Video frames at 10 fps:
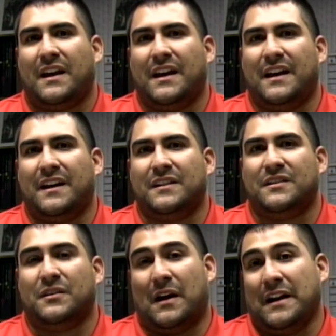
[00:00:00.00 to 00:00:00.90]
And,
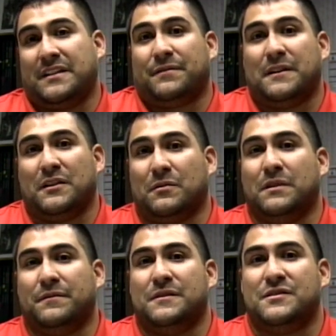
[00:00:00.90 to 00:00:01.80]
I definitely agree
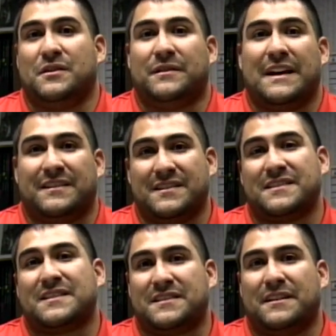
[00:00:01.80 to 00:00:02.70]
with you, Joe, that this
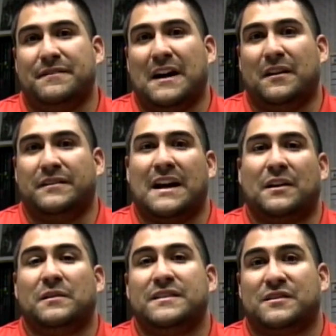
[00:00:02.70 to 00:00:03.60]
is a tough out. Not
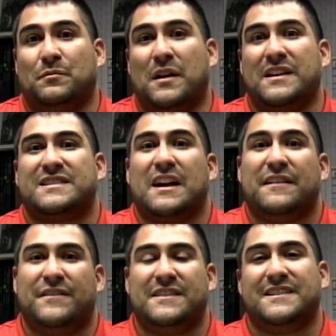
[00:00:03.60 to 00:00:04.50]
only so much
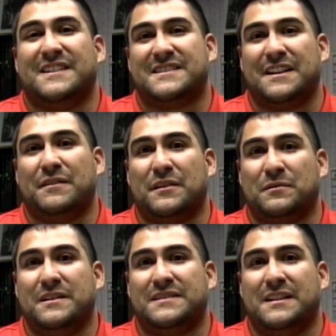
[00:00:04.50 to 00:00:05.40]
facing a
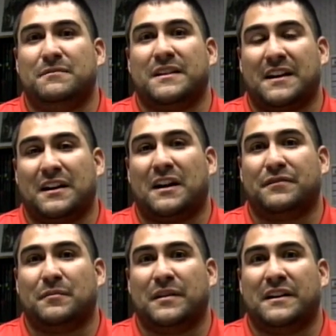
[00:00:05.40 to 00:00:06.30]
7-3 team to kick
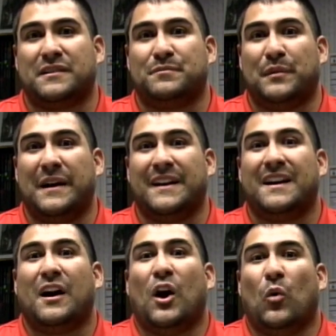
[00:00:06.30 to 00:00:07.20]
off the playoffs, but
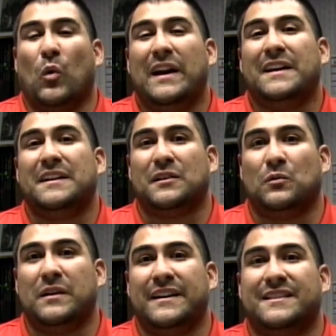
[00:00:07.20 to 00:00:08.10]
waiting in the
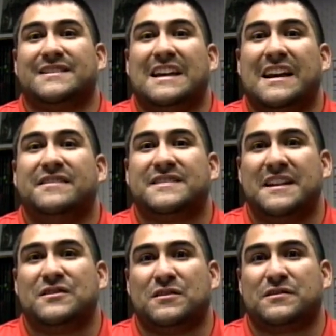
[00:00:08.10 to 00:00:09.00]
wings if
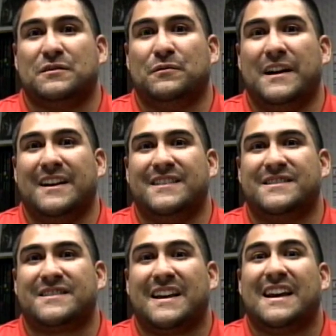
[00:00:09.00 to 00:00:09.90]
St. Joseph
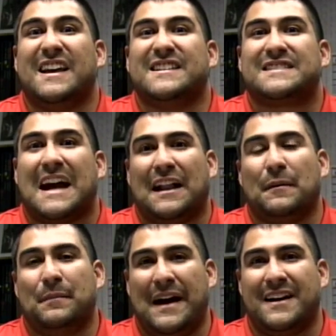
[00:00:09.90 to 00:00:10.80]
wins is
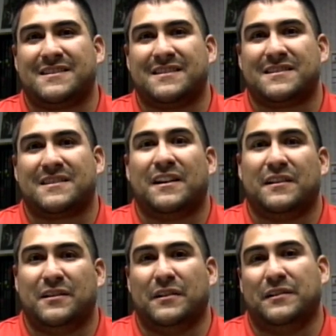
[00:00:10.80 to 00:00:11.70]
Calabasas,
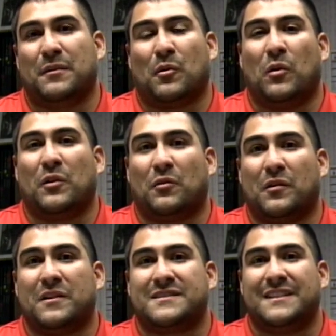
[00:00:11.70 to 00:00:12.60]
the #1
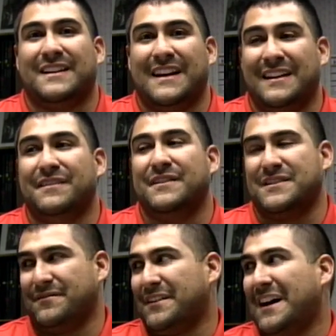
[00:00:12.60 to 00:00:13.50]
overall seed in
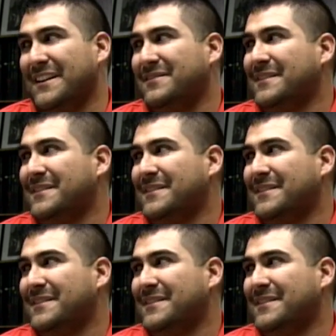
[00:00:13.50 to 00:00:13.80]
Division 5.